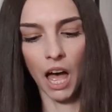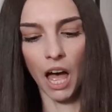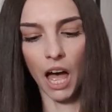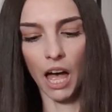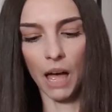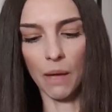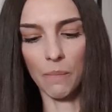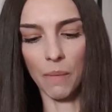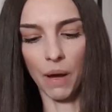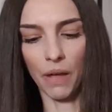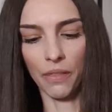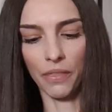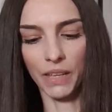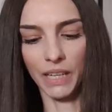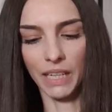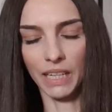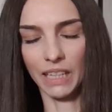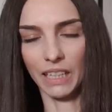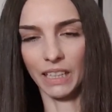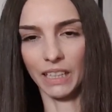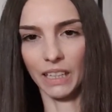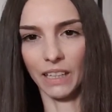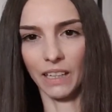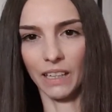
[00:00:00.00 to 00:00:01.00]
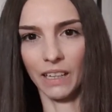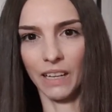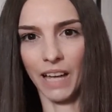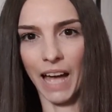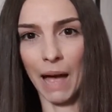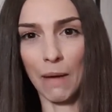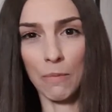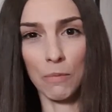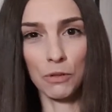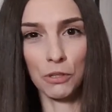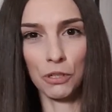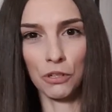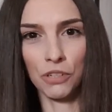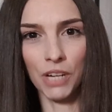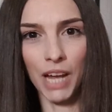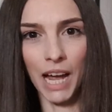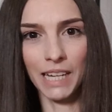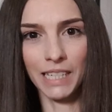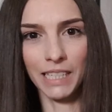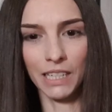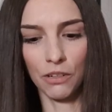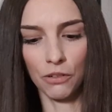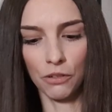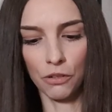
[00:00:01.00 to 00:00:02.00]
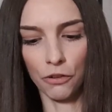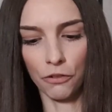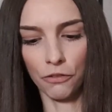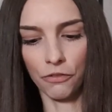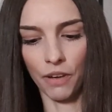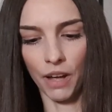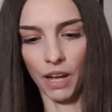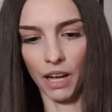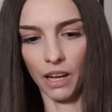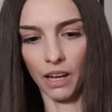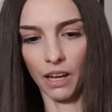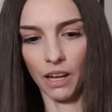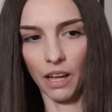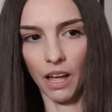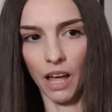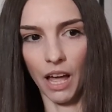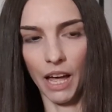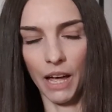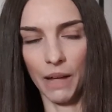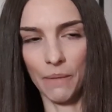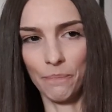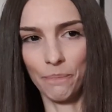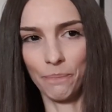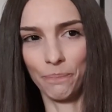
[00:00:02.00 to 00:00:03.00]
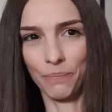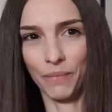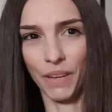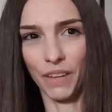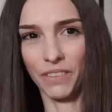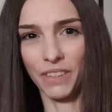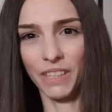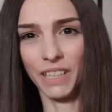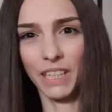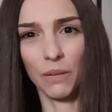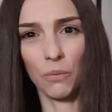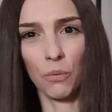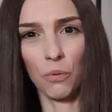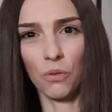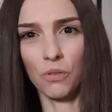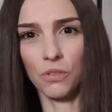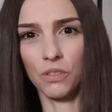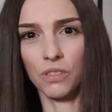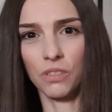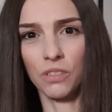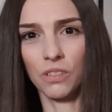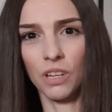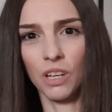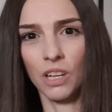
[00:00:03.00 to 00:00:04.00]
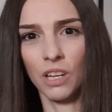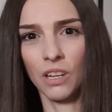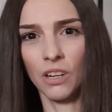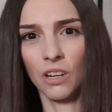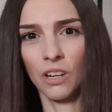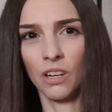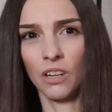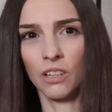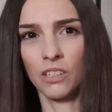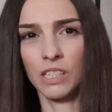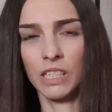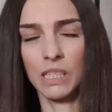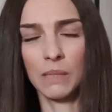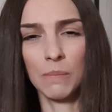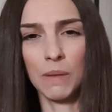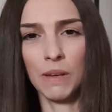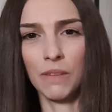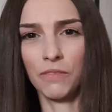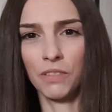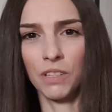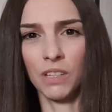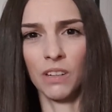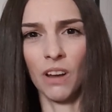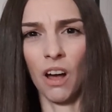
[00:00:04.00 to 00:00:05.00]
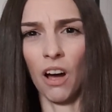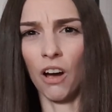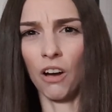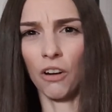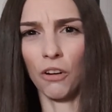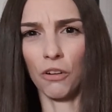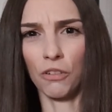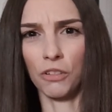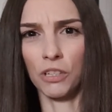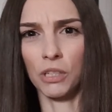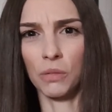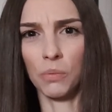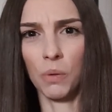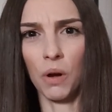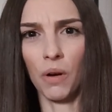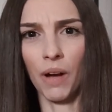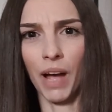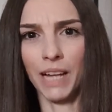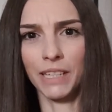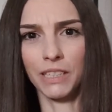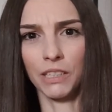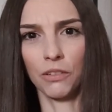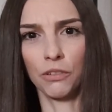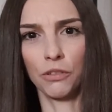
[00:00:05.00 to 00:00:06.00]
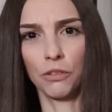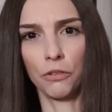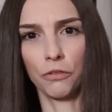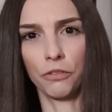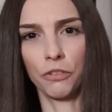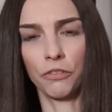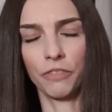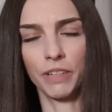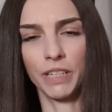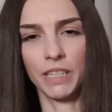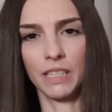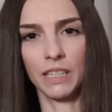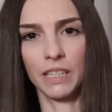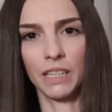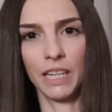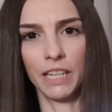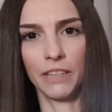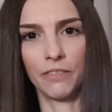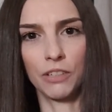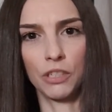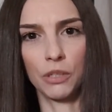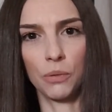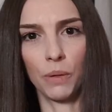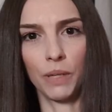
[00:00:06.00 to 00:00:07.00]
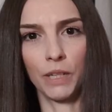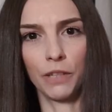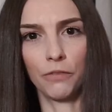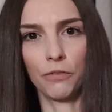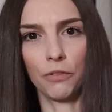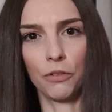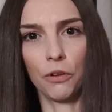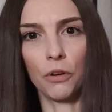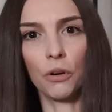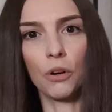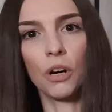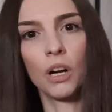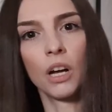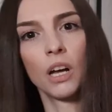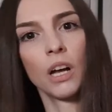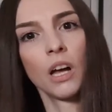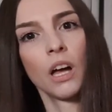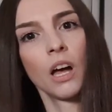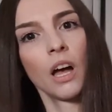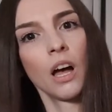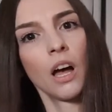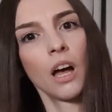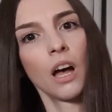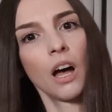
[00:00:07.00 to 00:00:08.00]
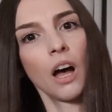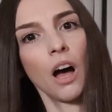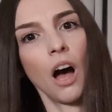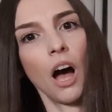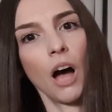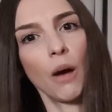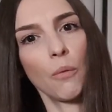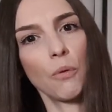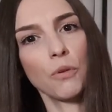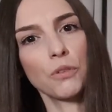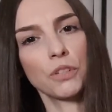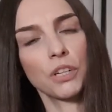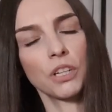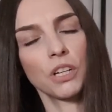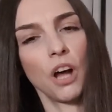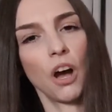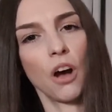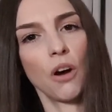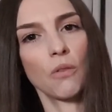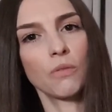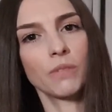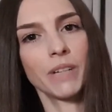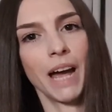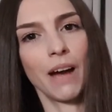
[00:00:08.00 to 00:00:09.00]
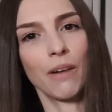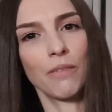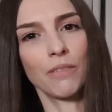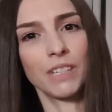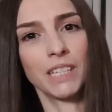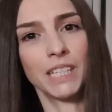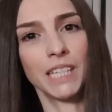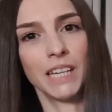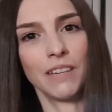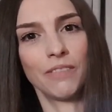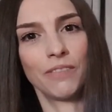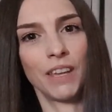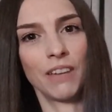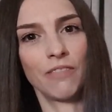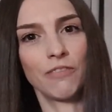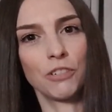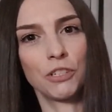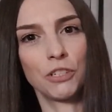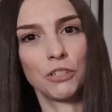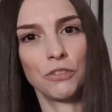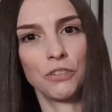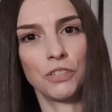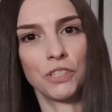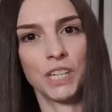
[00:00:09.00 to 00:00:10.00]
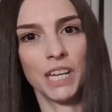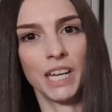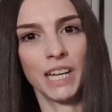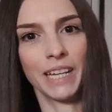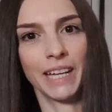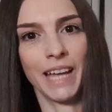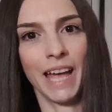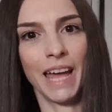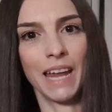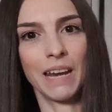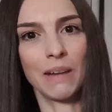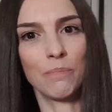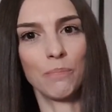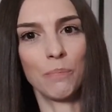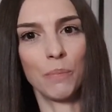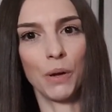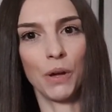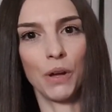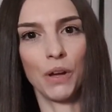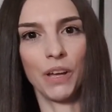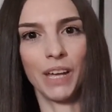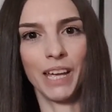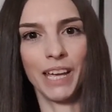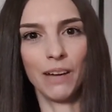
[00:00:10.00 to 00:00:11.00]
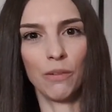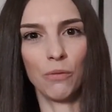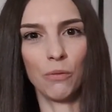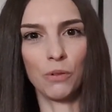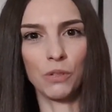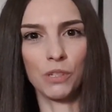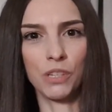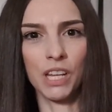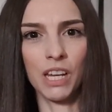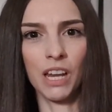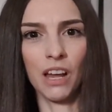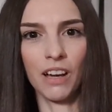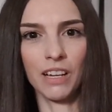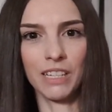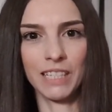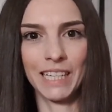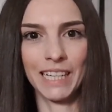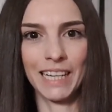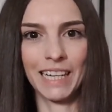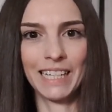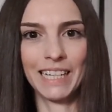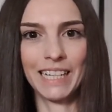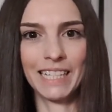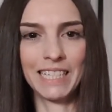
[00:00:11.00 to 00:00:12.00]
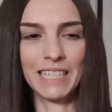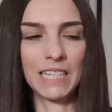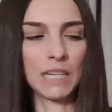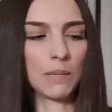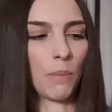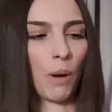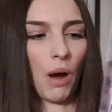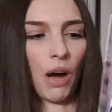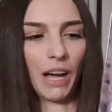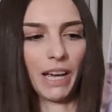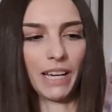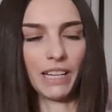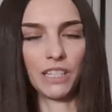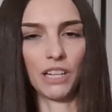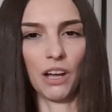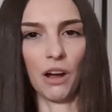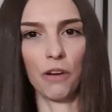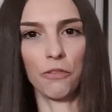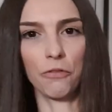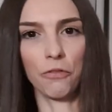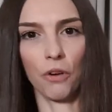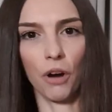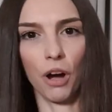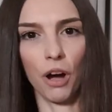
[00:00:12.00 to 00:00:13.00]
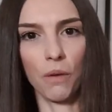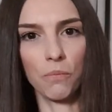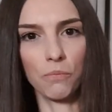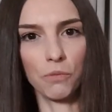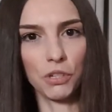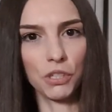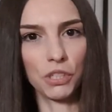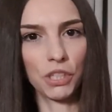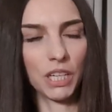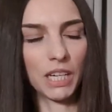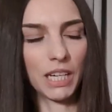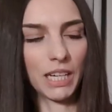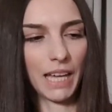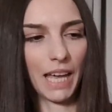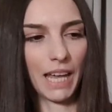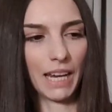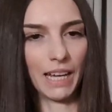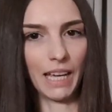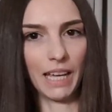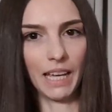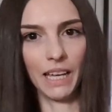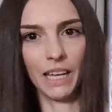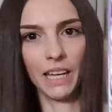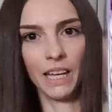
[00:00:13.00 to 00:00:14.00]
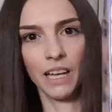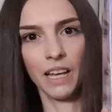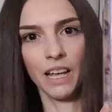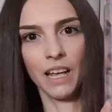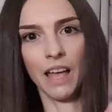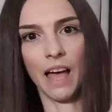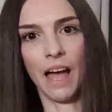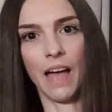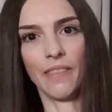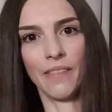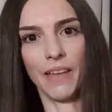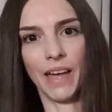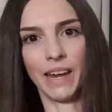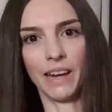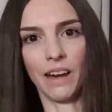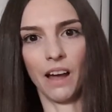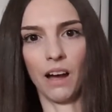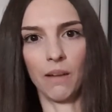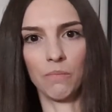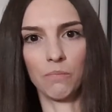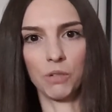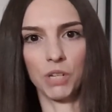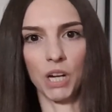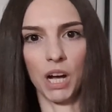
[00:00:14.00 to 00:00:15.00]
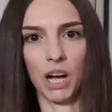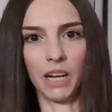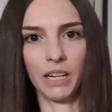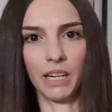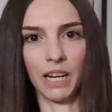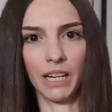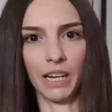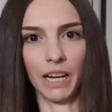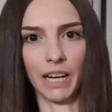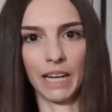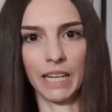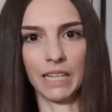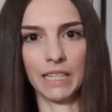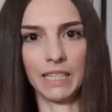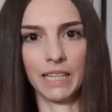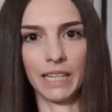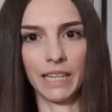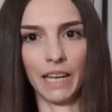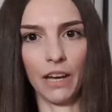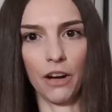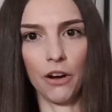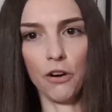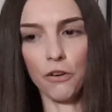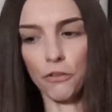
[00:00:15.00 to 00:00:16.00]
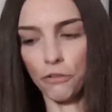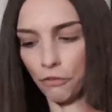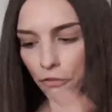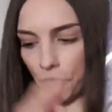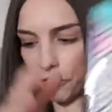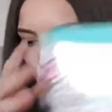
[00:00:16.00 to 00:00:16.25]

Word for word: Um, I think Amazon had it on offer. Um, I think it was Smiths and Argos as well had it on offer recently for 24. I was going to hold out and see if they reduced it again, but it was the last thing I needed to buy. So I thought I'm just going to get it and then I'm done and I can tick it off.